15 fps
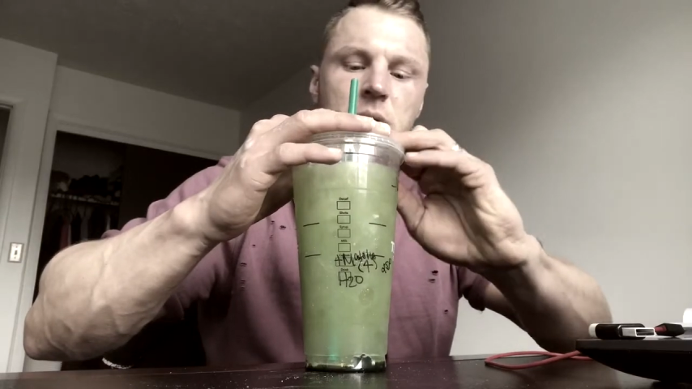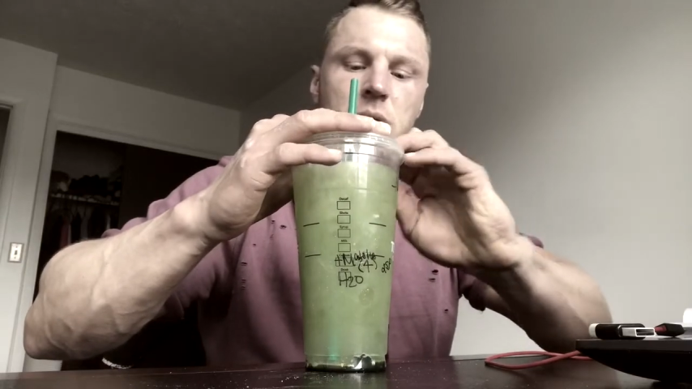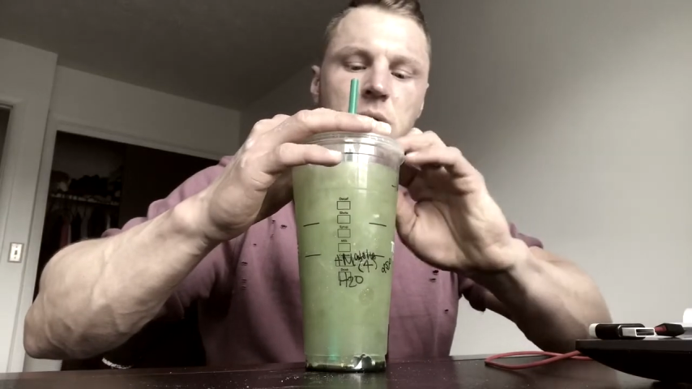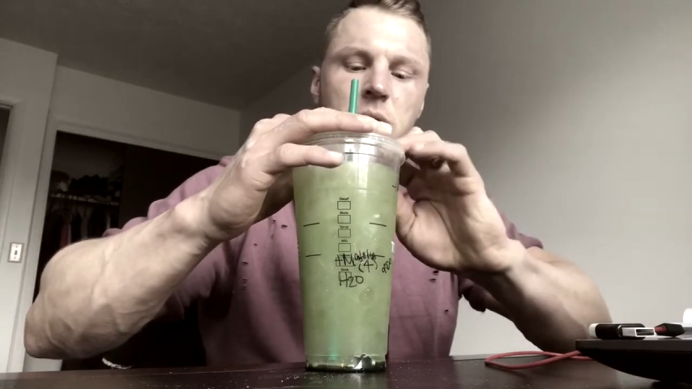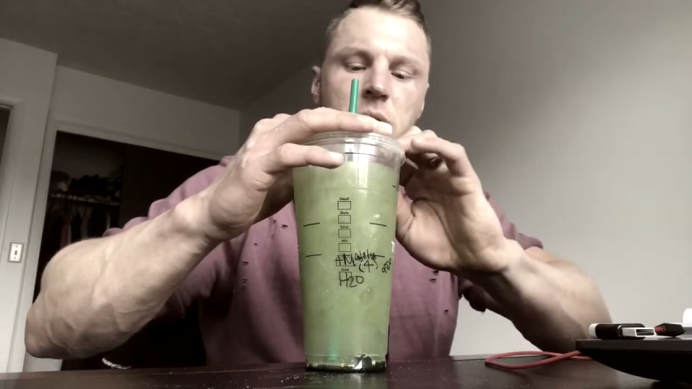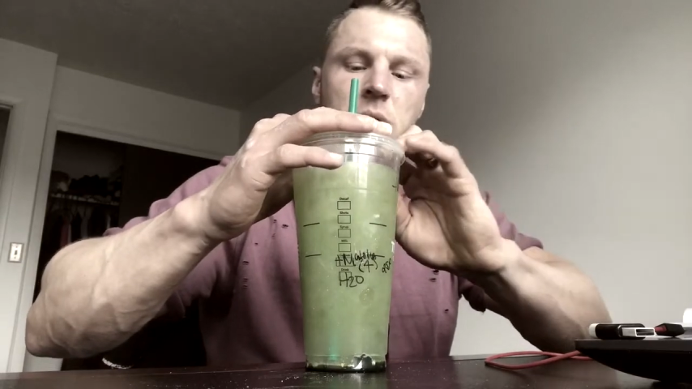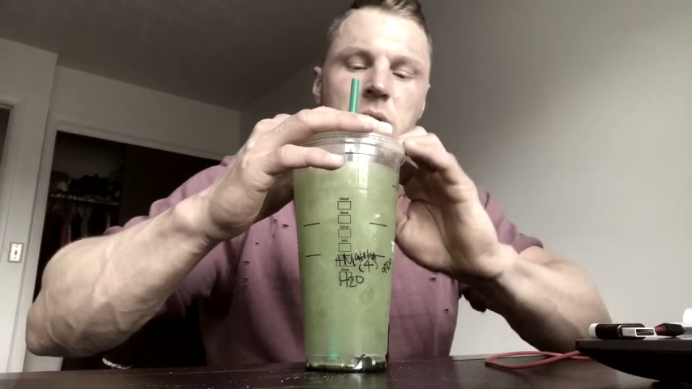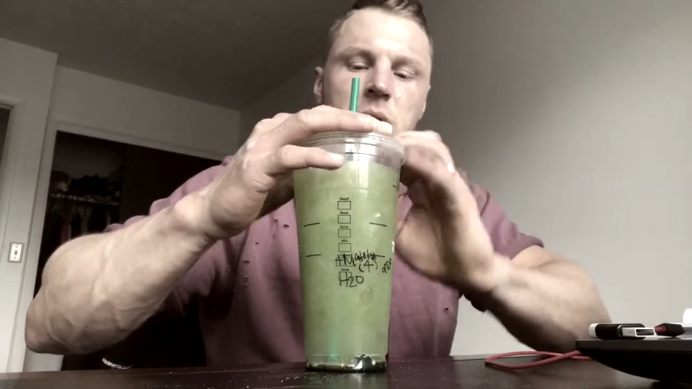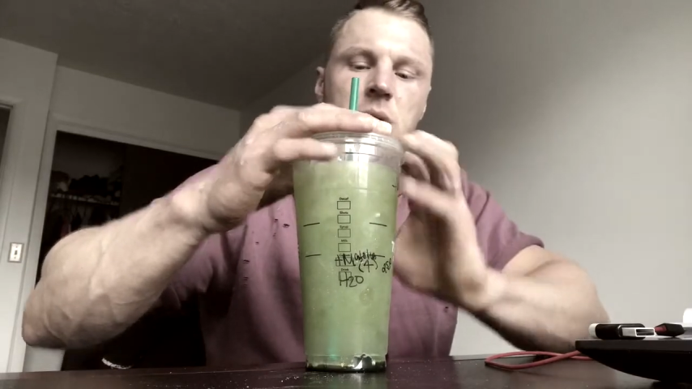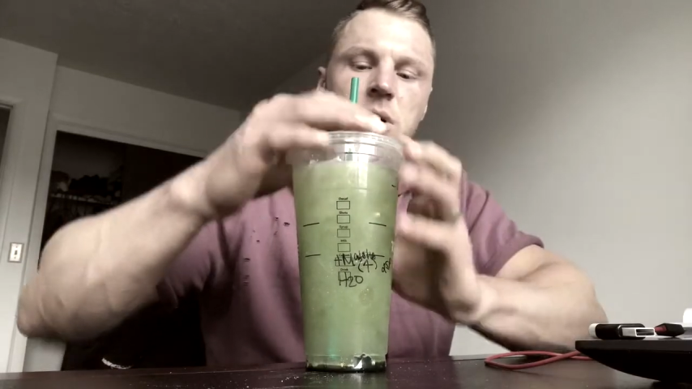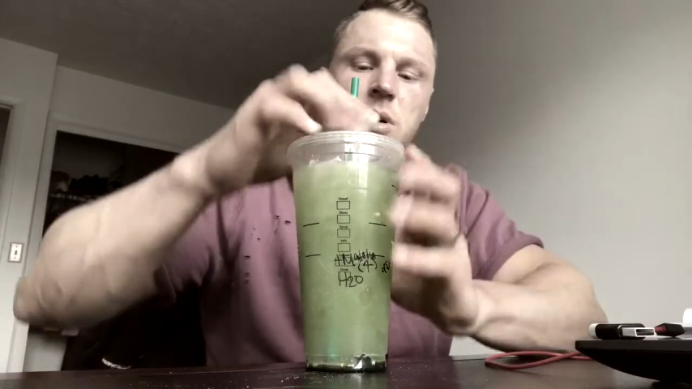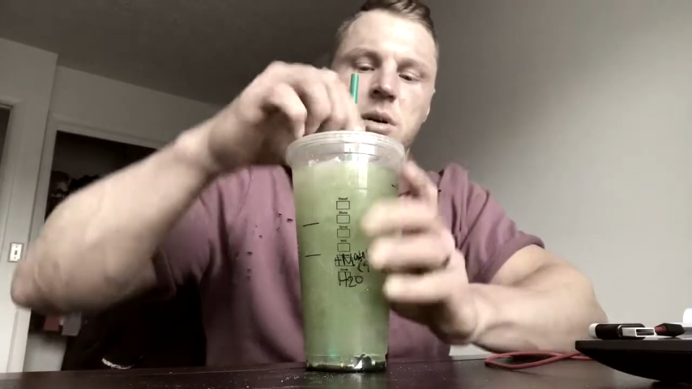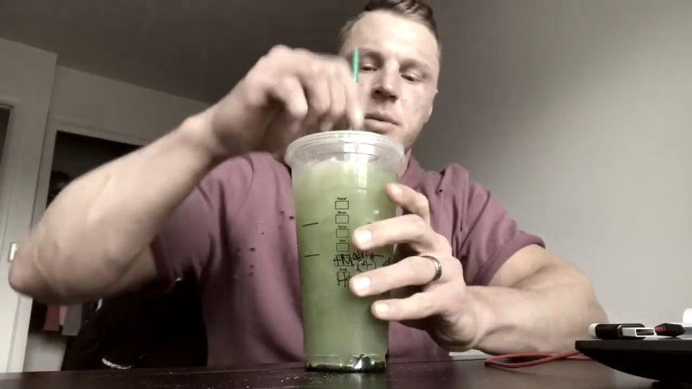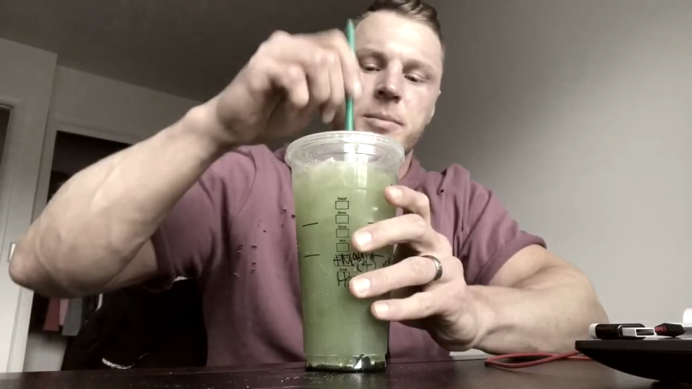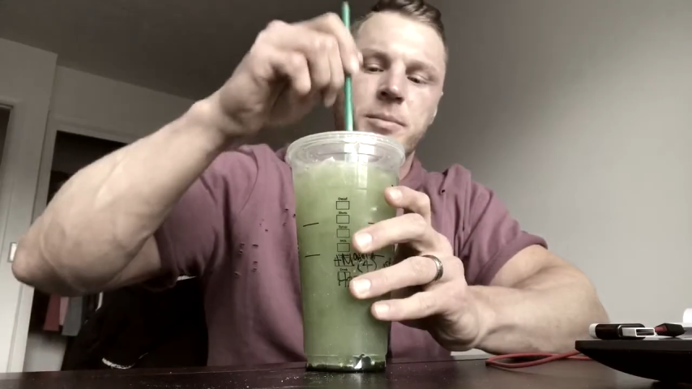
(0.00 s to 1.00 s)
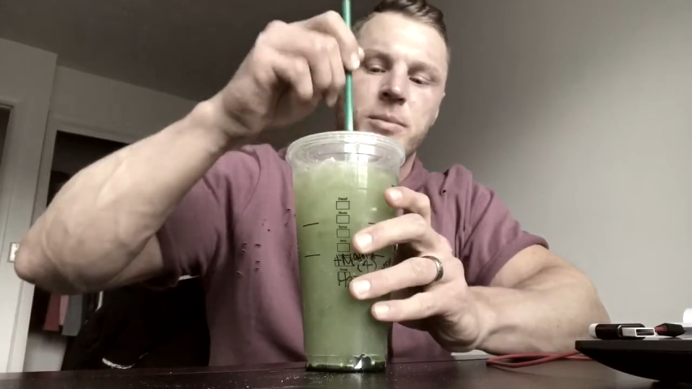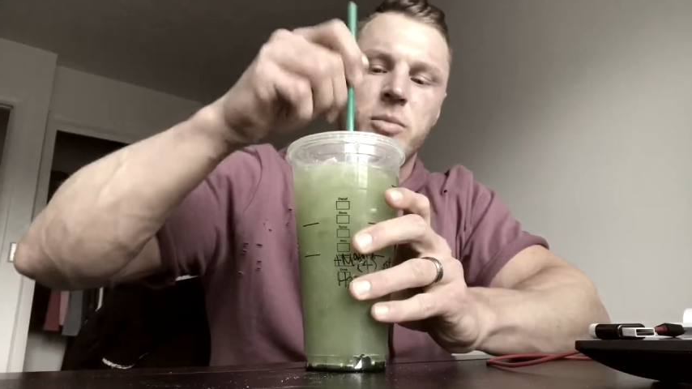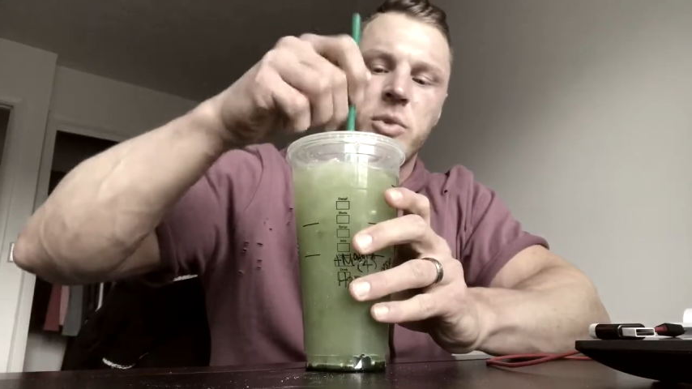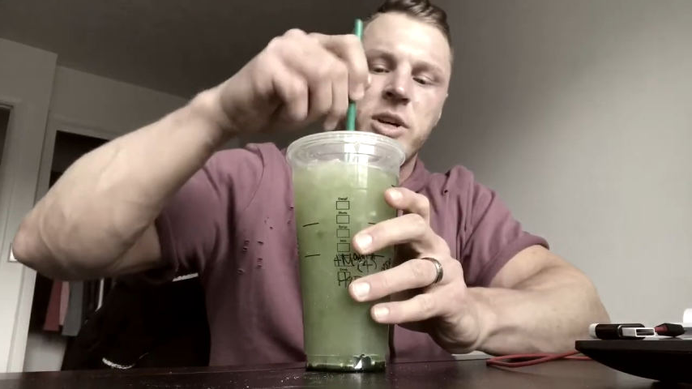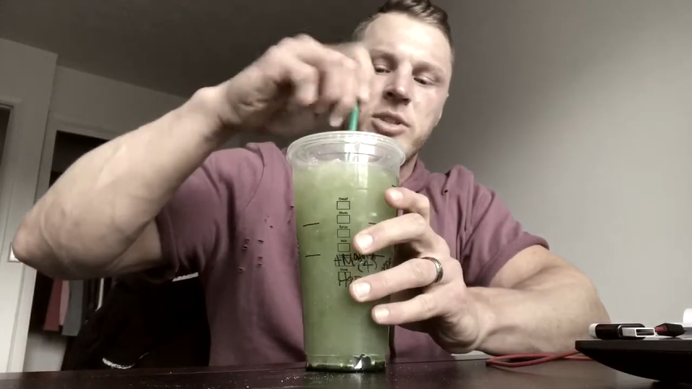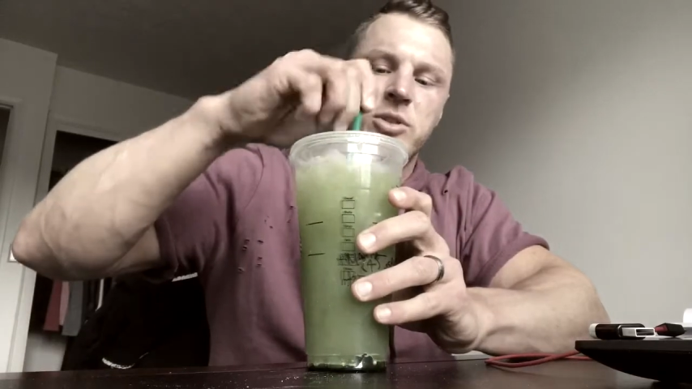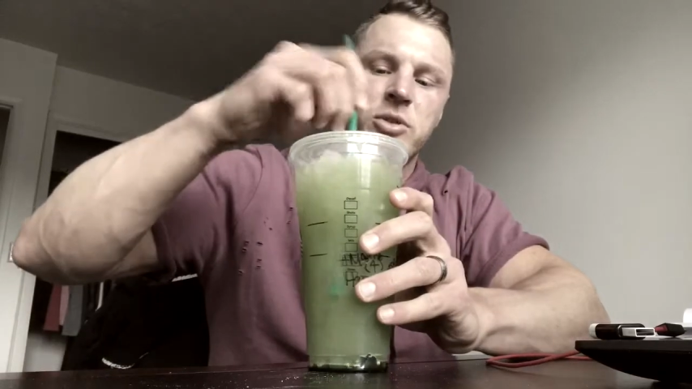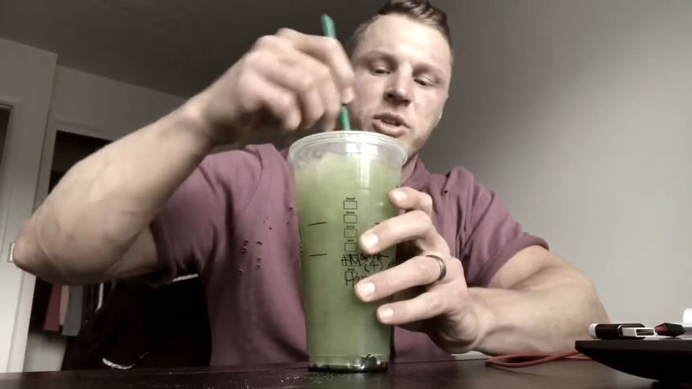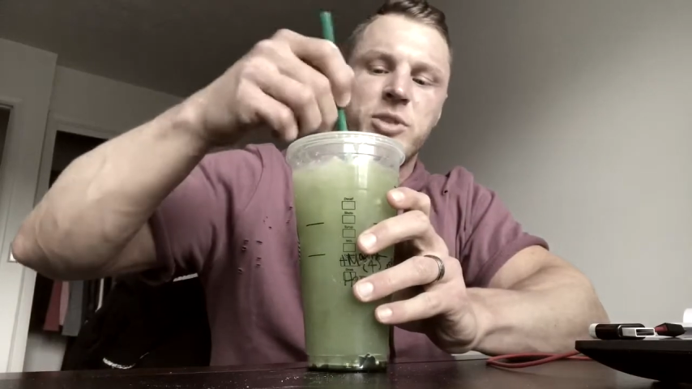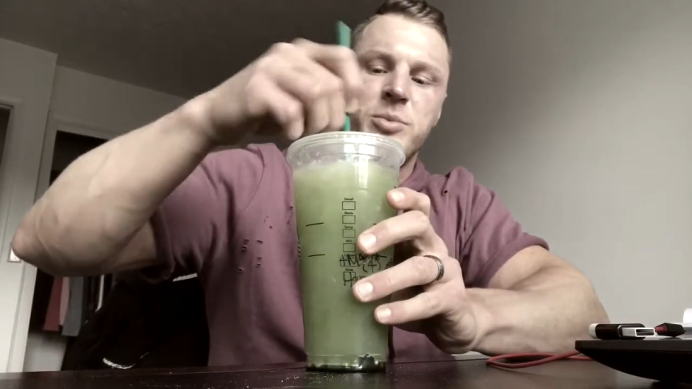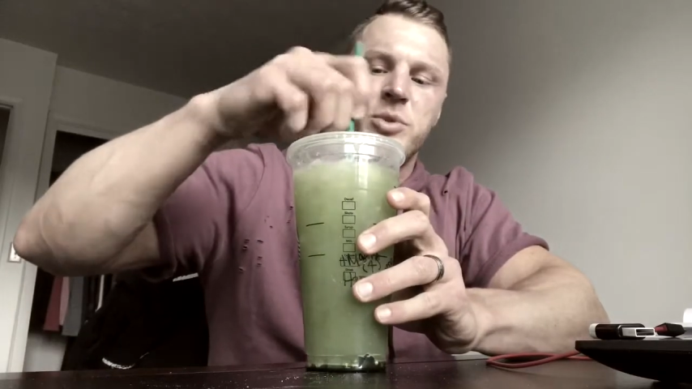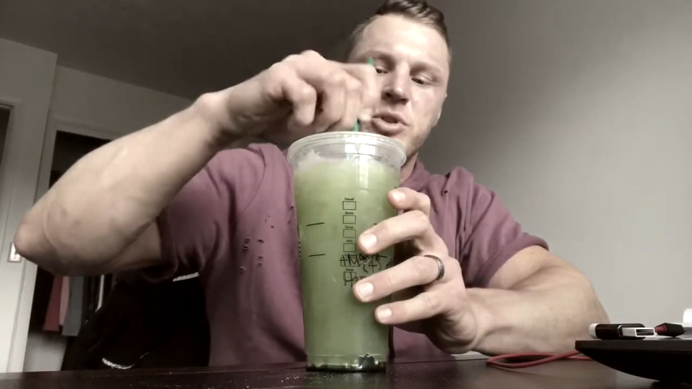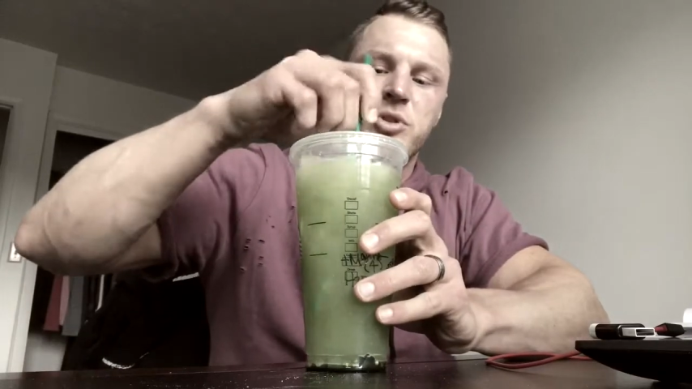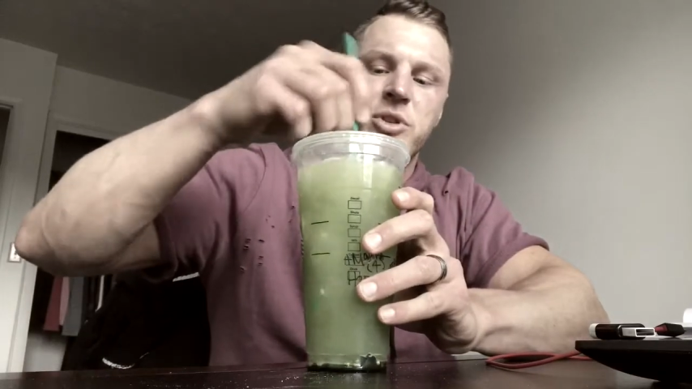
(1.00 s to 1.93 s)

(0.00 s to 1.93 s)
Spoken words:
or Rice Krispie